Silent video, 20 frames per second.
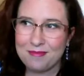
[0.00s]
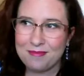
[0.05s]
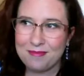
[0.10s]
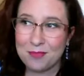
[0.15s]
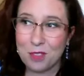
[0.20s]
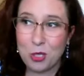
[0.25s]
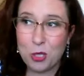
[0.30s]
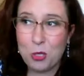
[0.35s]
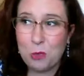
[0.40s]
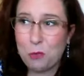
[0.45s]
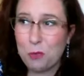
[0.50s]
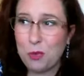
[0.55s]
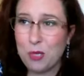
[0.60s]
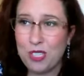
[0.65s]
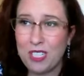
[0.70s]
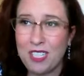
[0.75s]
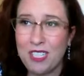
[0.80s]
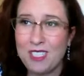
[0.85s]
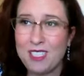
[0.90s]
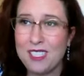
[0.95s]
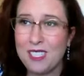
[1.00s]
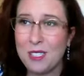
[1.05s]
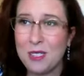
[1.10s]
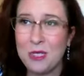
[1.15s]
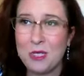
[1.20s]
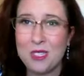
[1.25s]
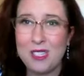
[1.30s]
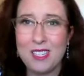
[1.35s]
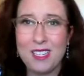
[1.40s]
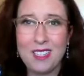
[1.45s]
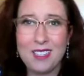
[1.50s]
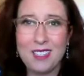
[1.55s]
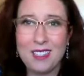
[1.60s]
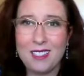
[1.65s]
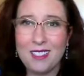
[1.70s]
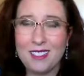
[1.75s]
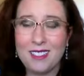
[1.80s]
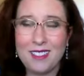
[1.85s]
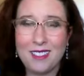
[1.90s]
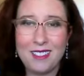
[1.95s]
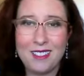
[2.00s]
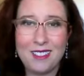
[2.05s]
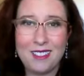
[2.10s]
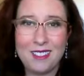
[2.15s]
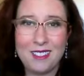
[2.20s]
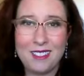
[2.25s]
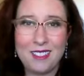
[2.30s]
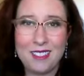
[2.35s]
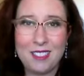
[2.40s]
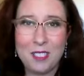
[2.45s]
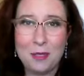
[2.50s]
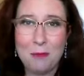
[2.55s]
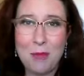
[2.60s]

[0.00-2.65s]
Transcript: There's plenty of deals to